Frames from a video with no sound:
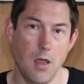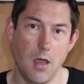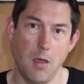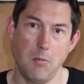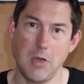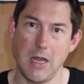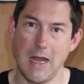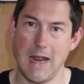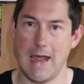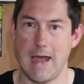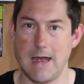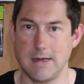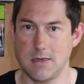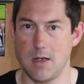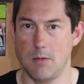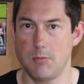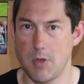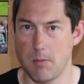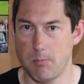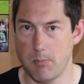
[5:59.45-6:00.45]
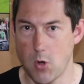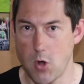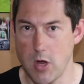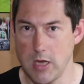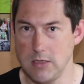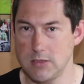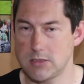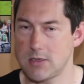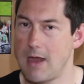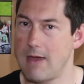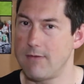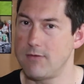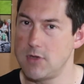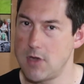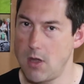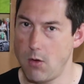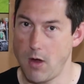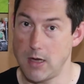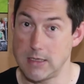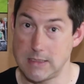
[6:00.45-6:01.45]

I'm going to add up the points. I have no